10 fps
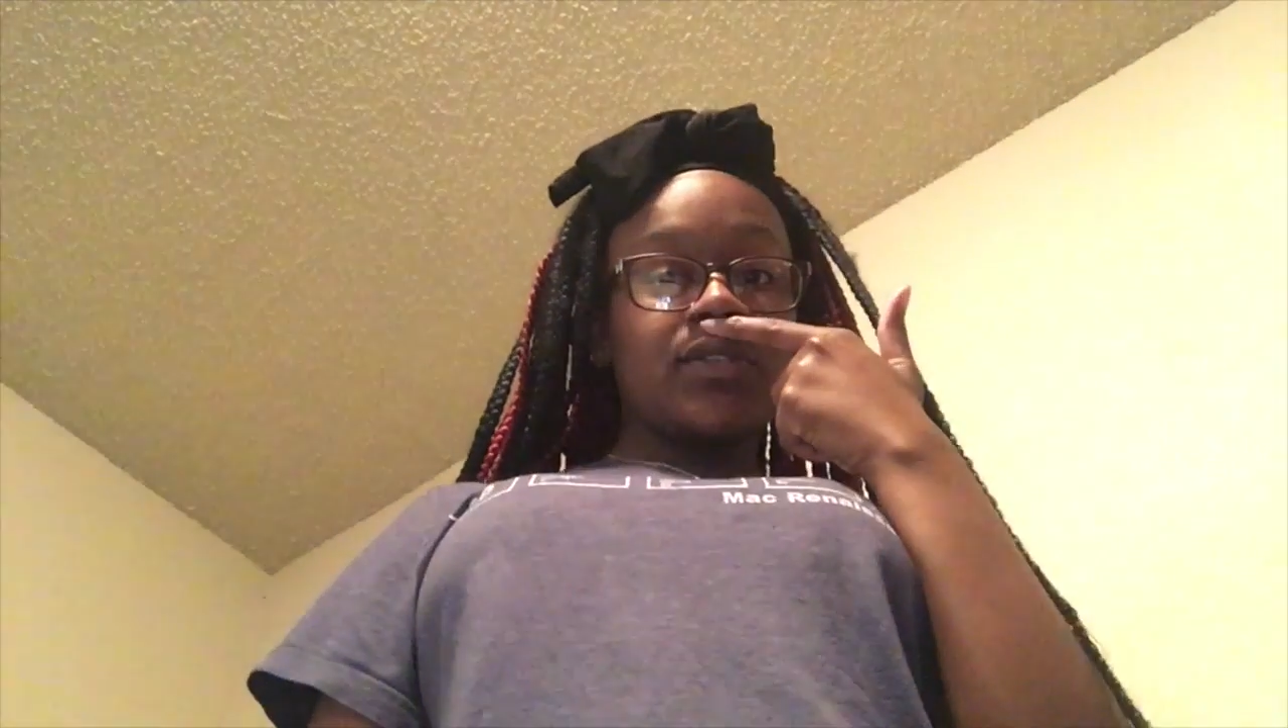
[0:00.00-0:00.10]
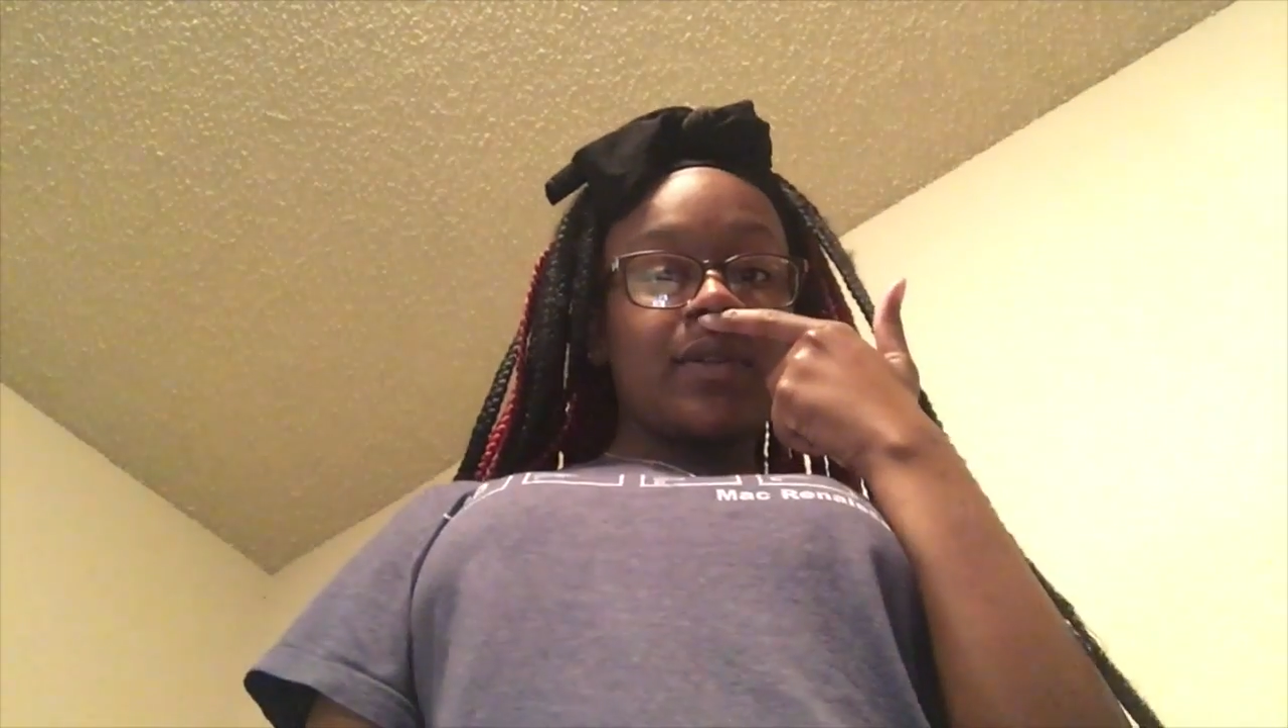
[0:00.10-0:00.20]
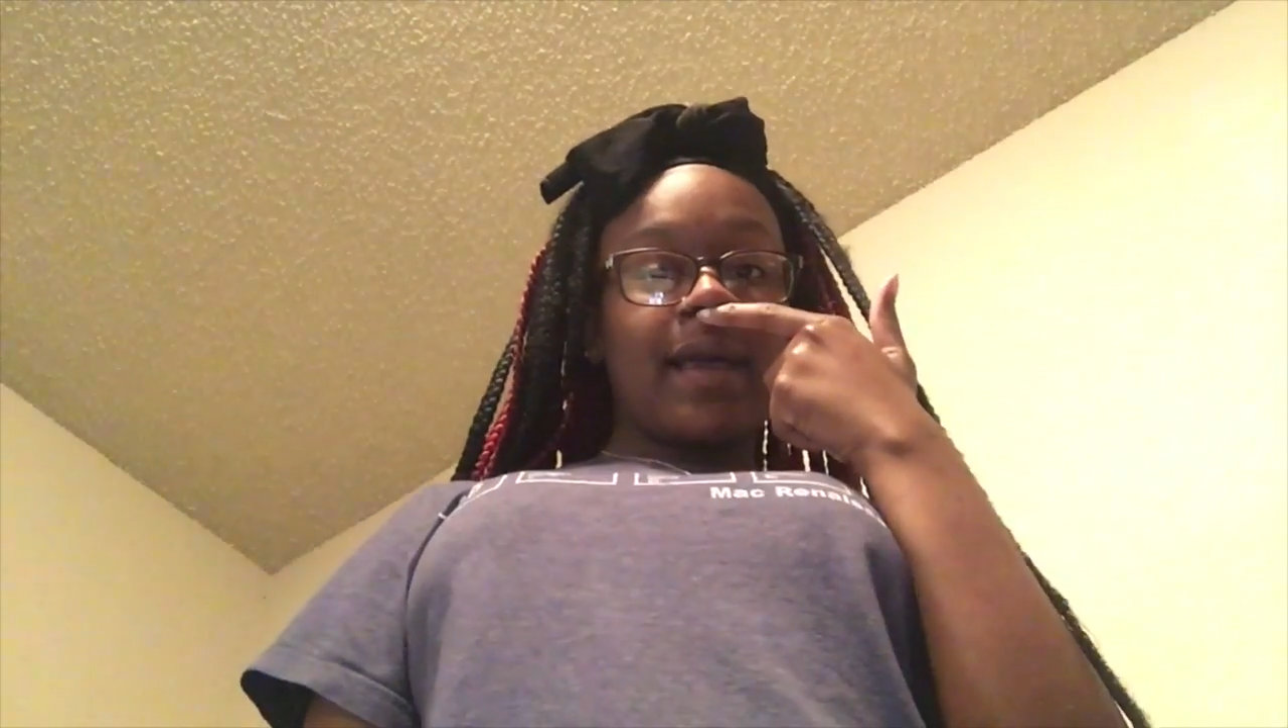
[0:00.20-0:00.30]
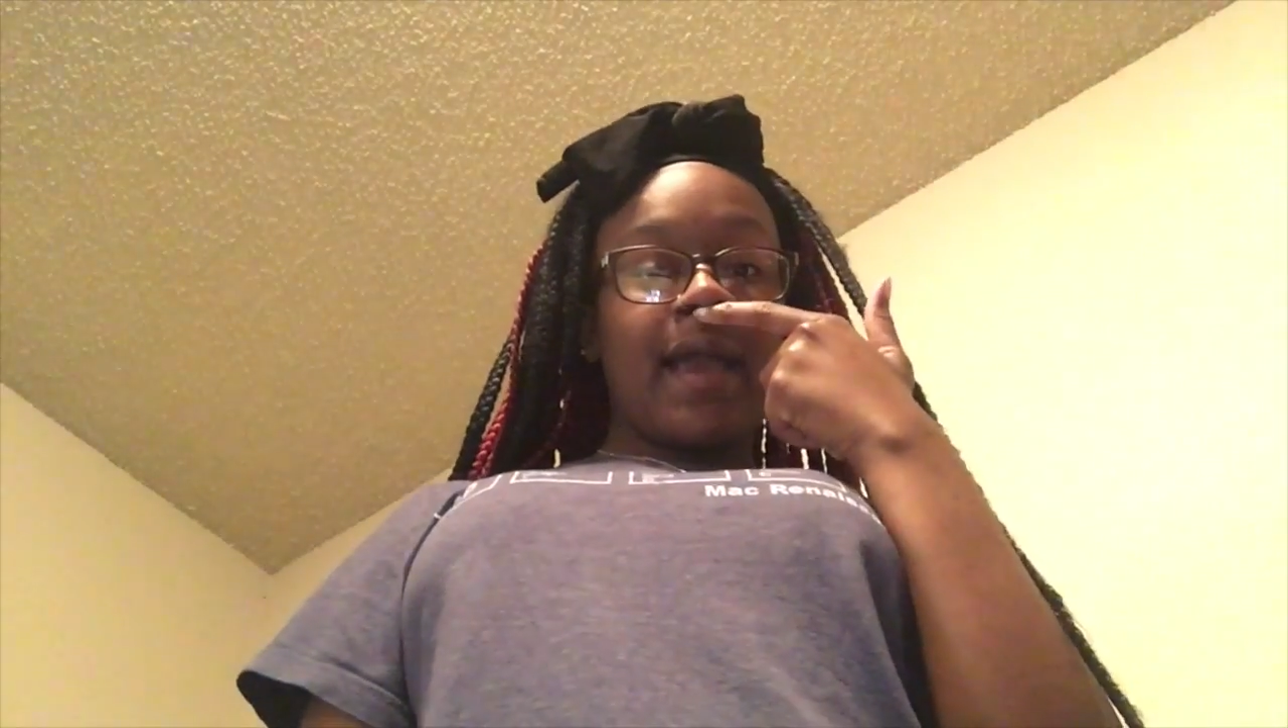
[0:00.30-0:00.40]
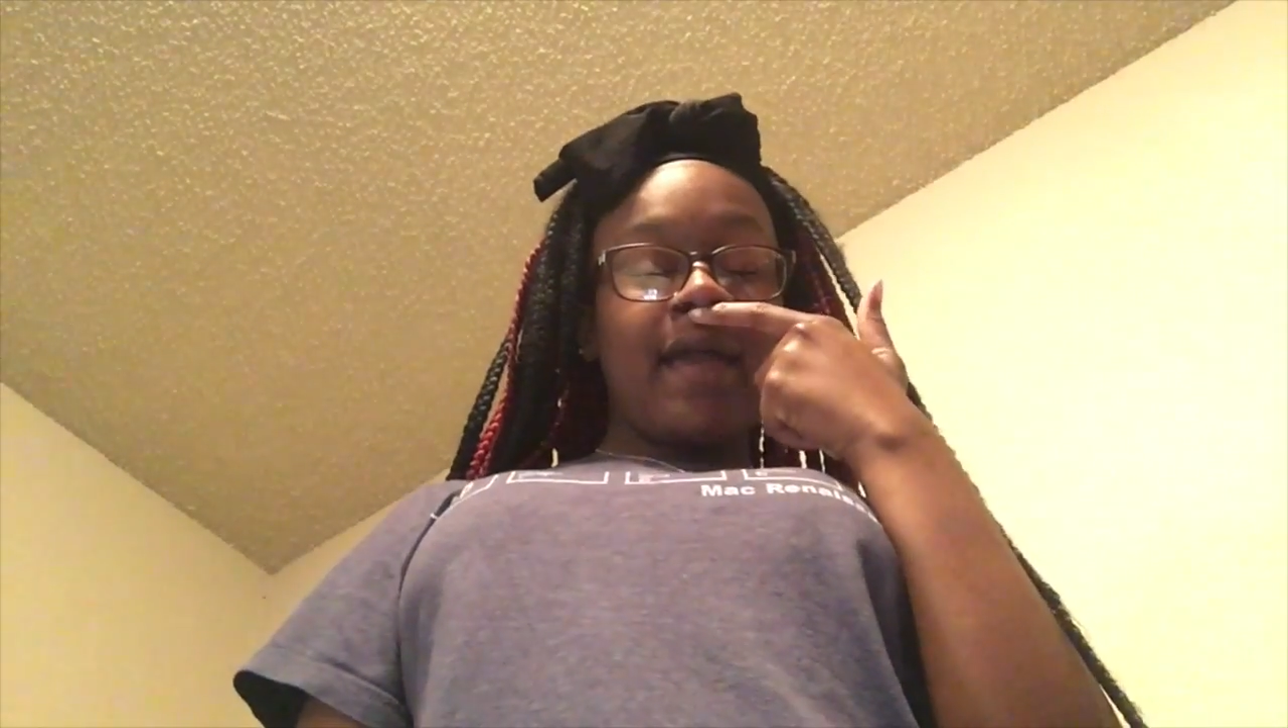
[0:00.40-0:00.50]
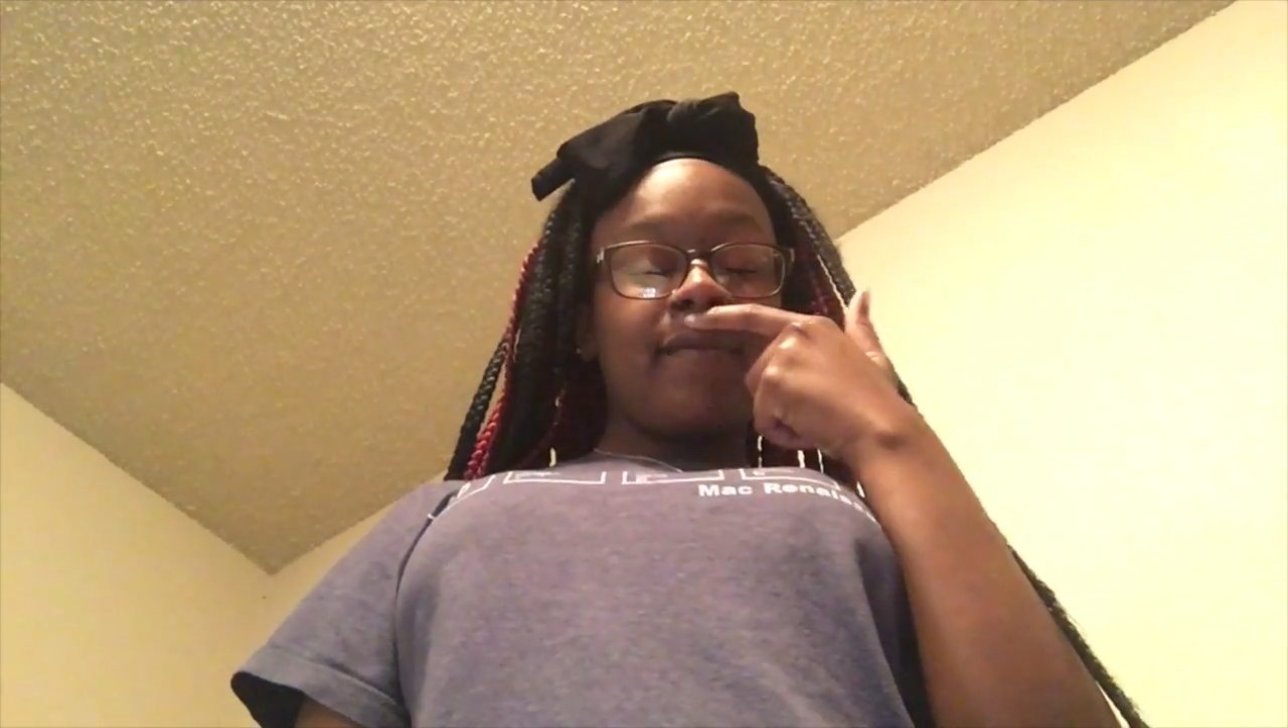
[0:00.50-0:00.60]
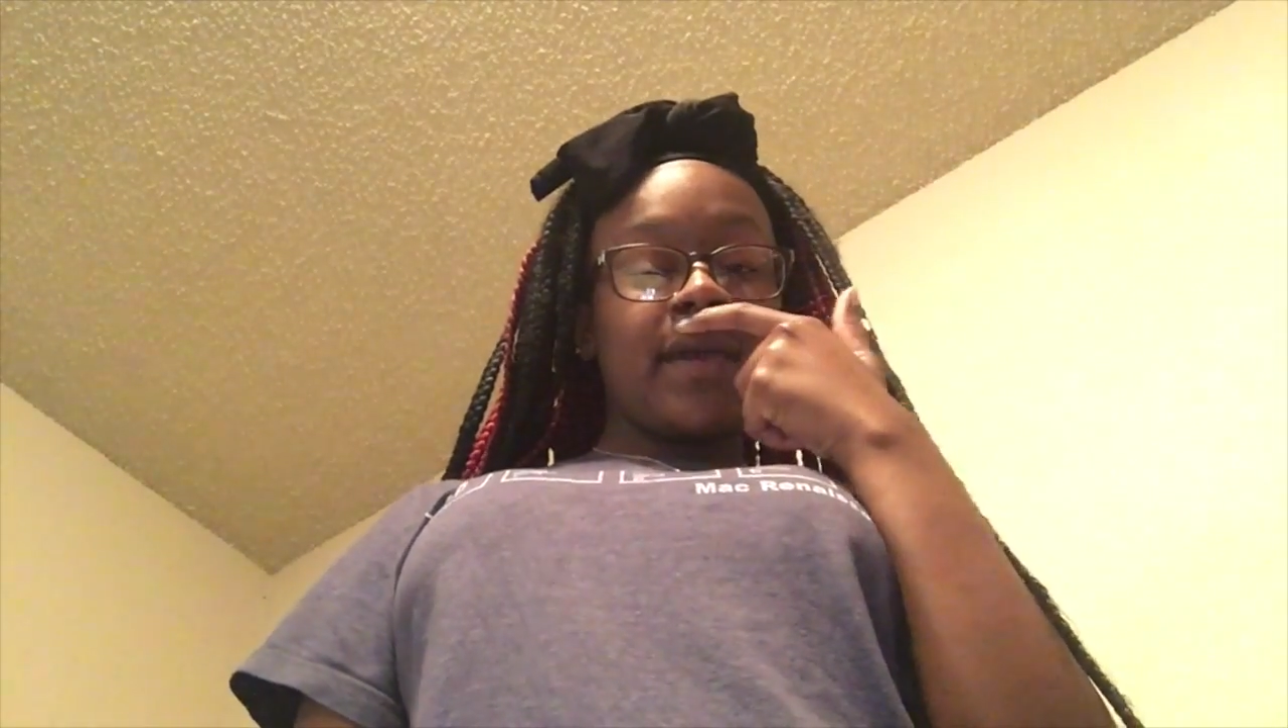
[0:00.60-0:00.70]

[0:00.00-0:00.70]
So like I have